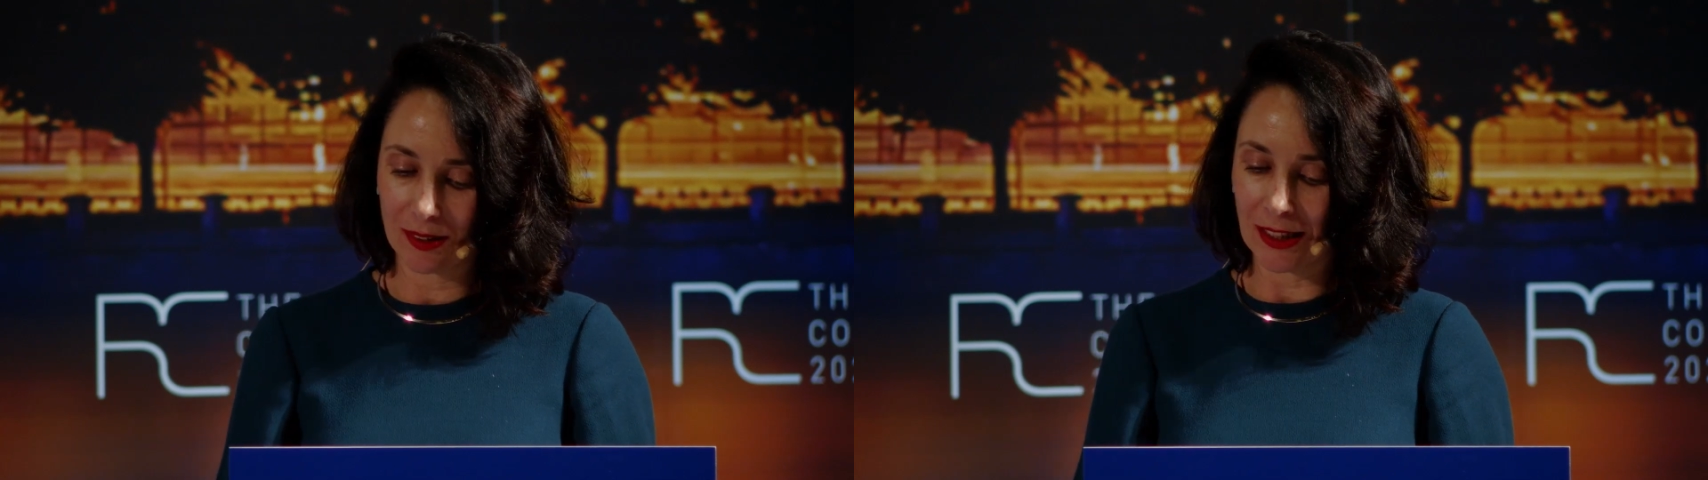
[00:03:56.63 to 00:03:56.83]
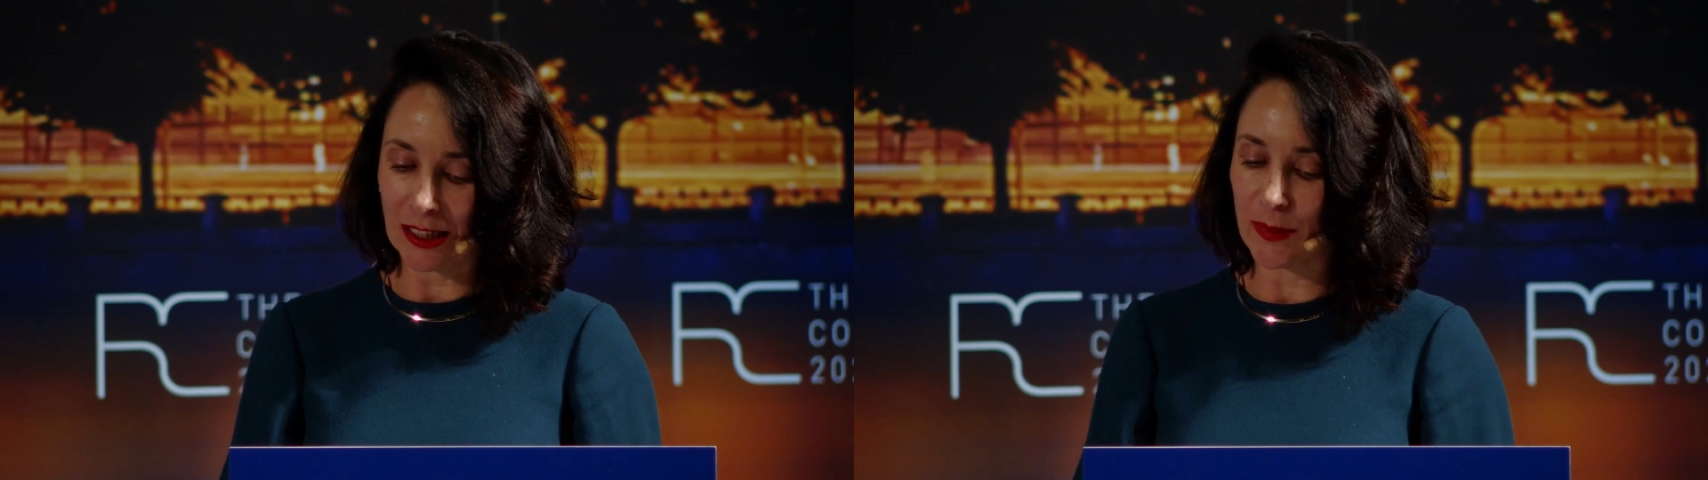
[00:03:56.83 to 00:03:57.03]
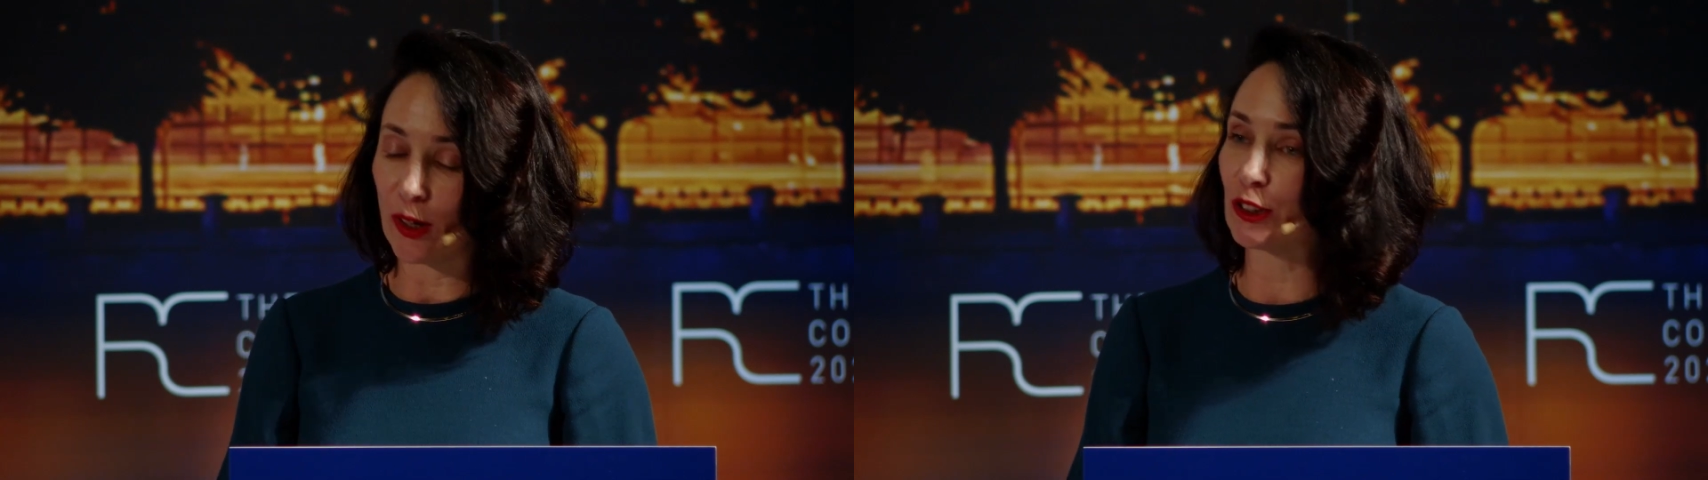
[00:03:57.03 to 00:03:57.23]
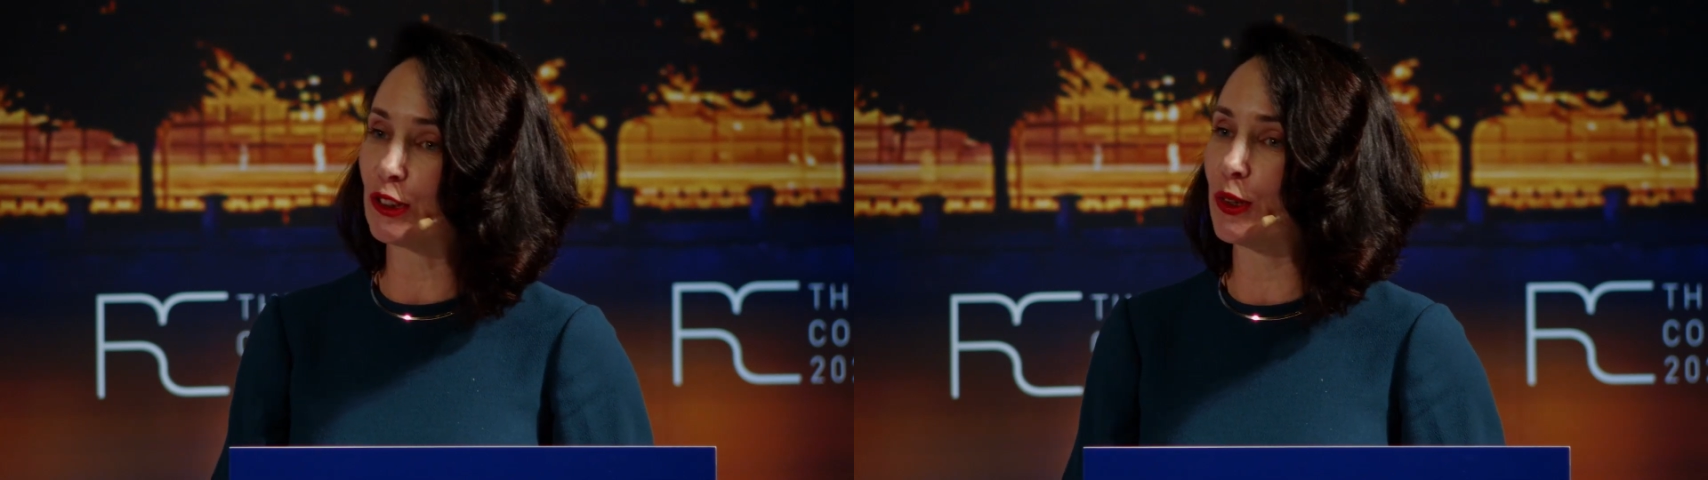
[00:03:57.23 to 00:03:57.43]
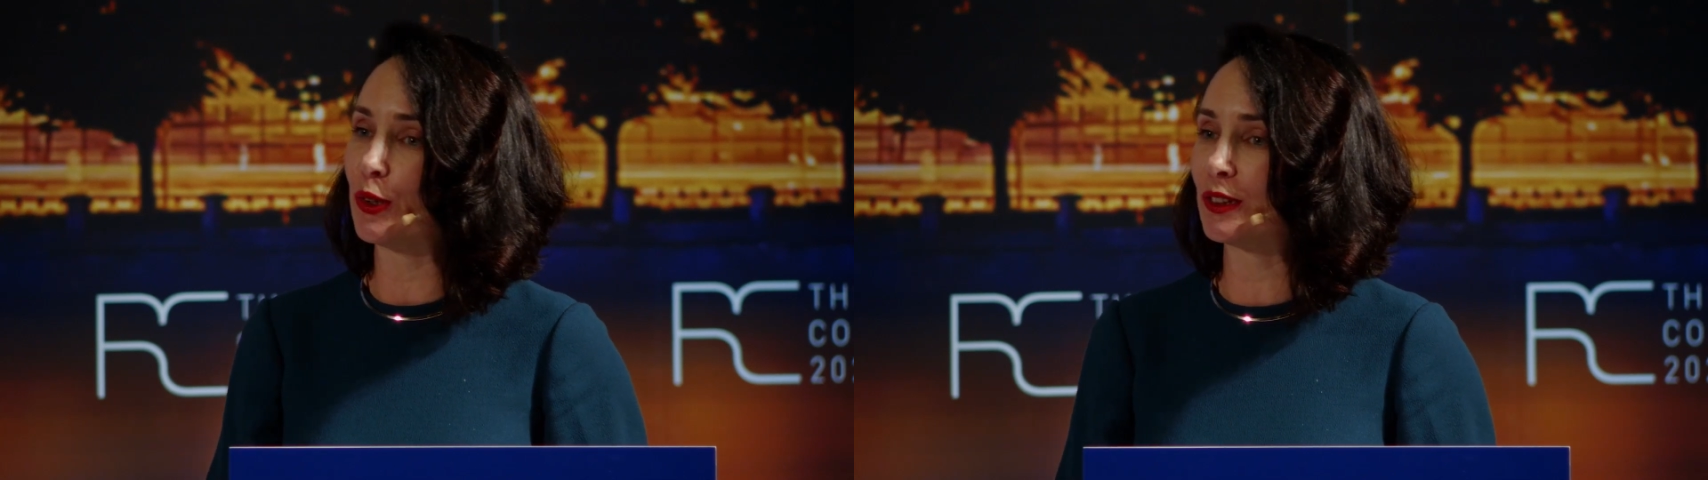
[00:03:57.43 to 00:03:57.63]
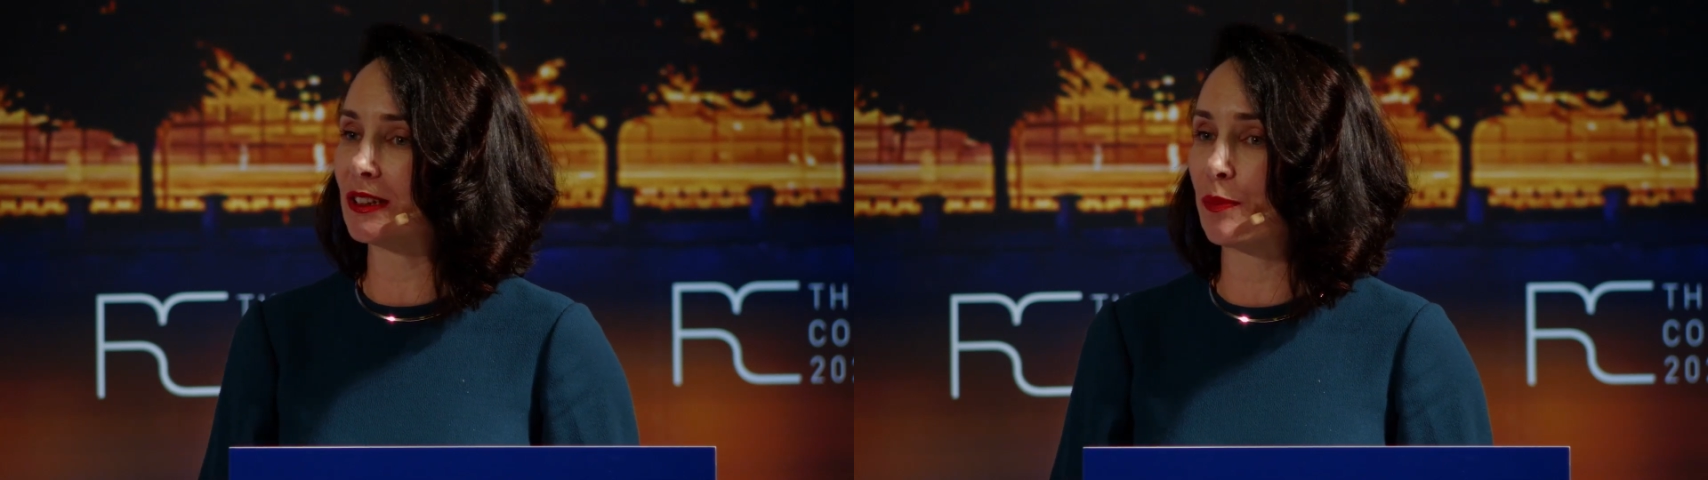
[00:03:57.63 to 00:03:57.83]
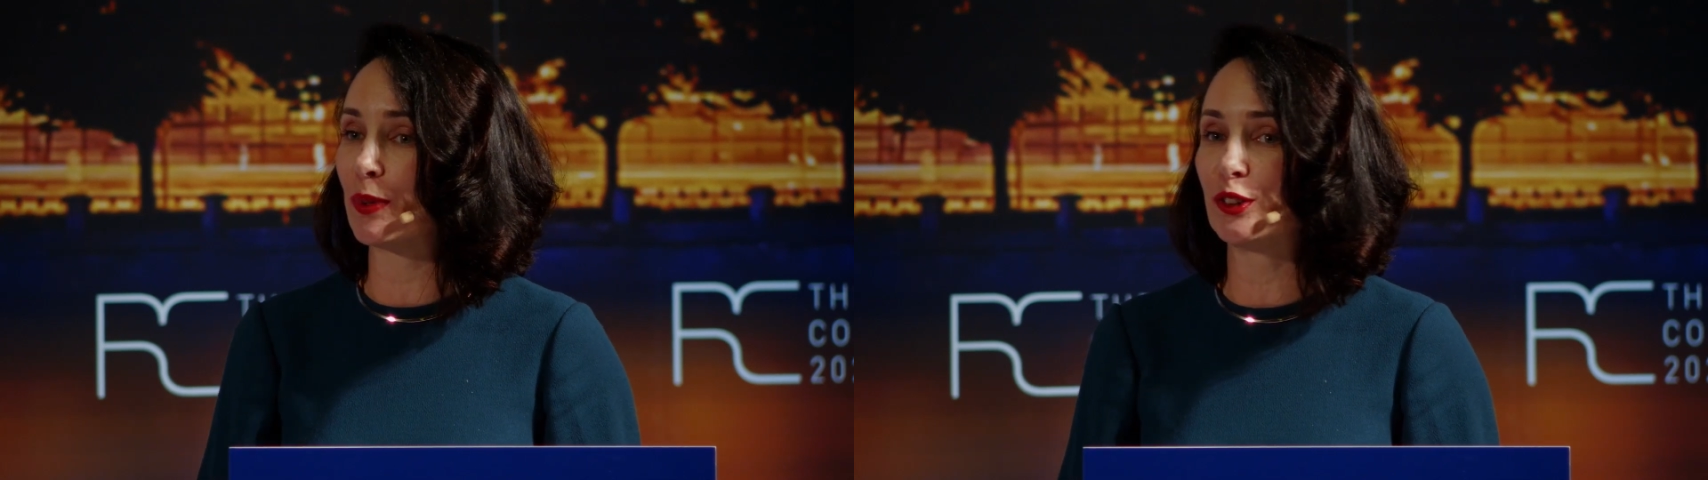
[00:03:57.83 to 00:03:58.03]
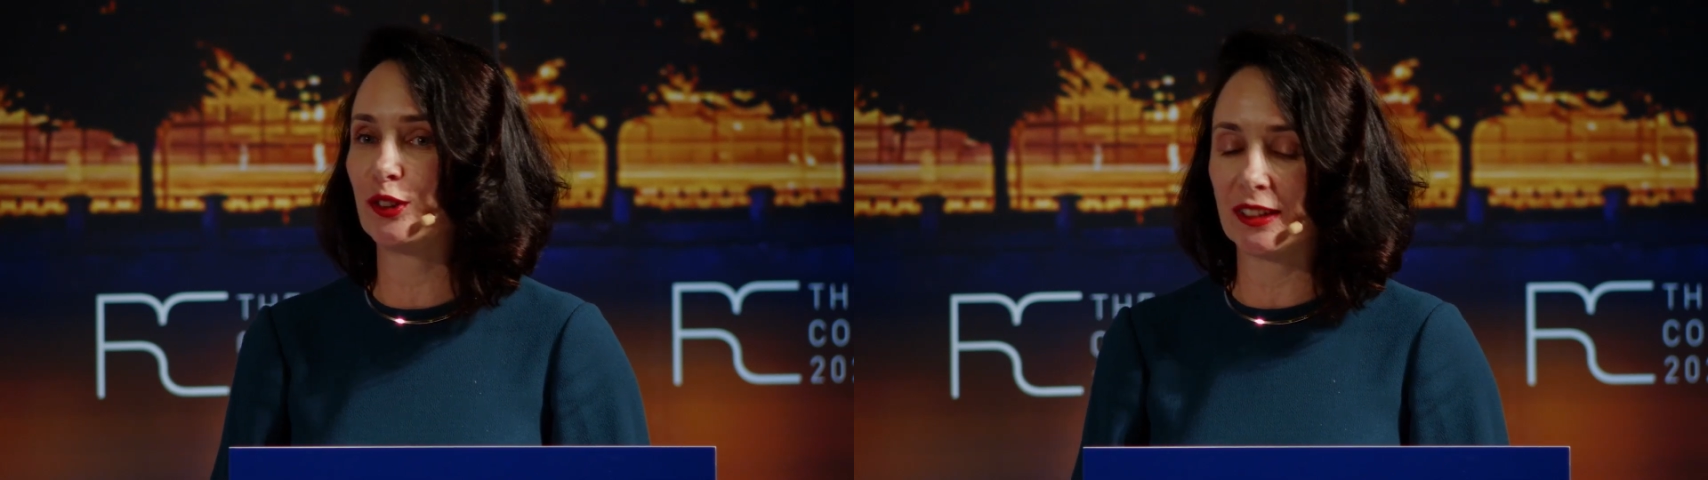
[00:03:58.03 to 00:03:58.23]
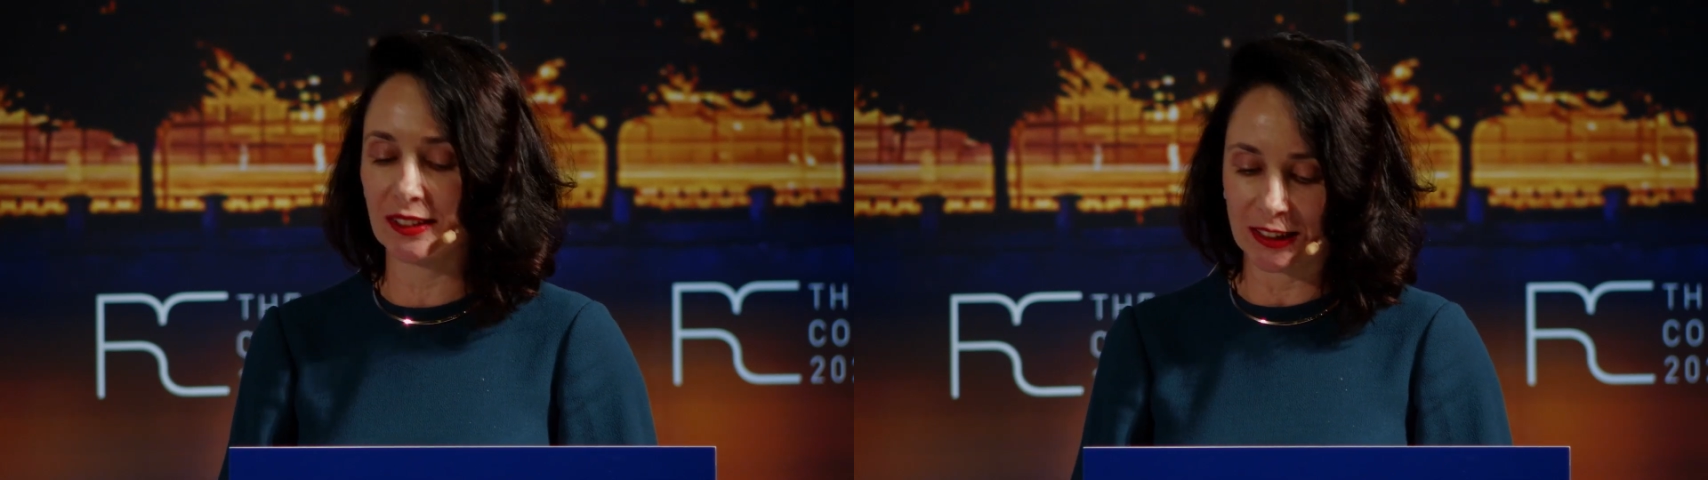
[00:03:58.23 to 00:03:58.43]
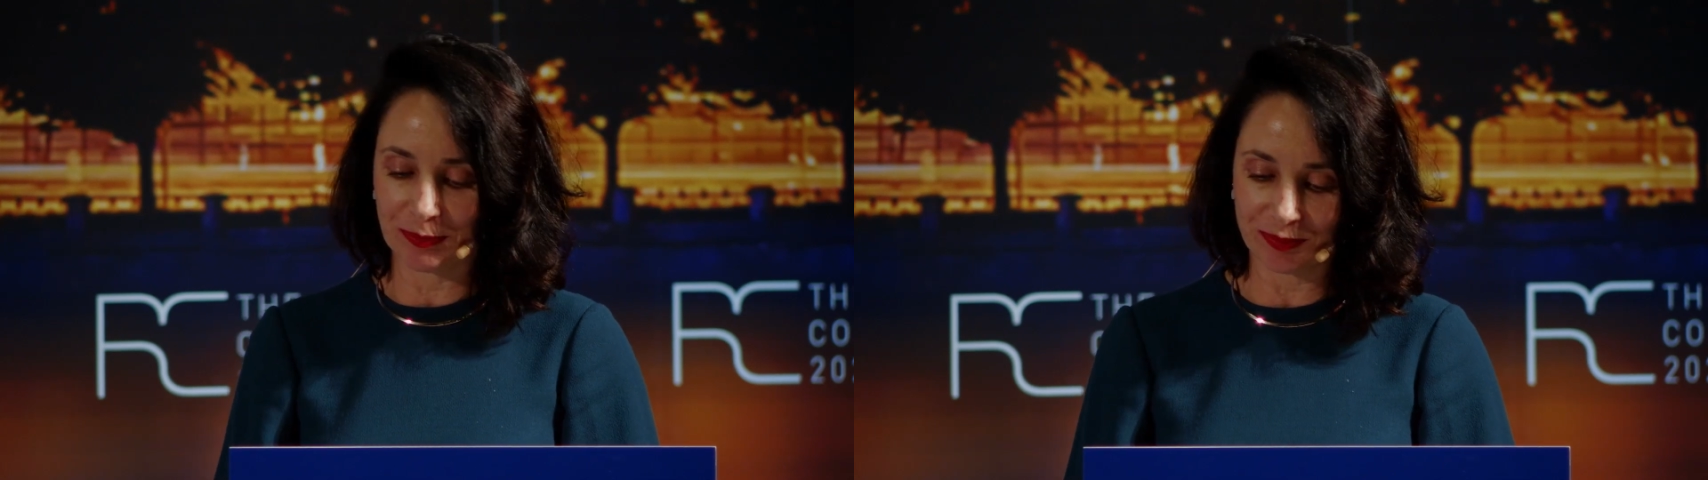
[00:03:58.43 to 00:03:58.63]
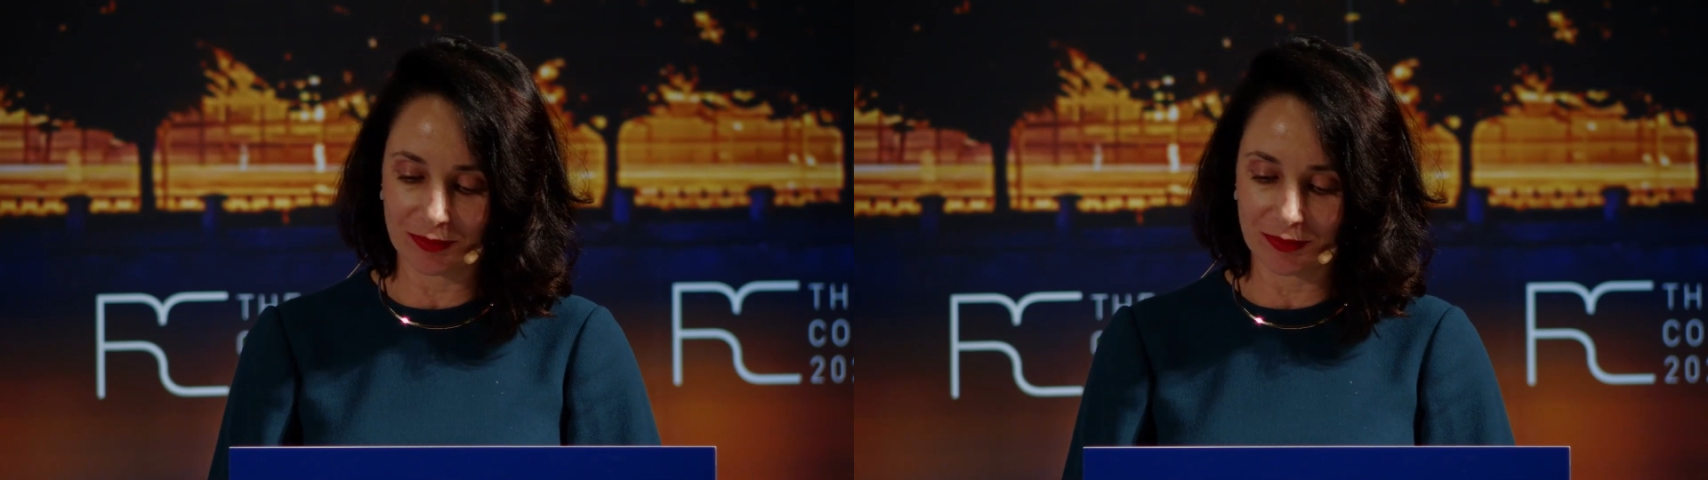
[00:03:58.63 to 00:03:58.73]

let me also use this opportunity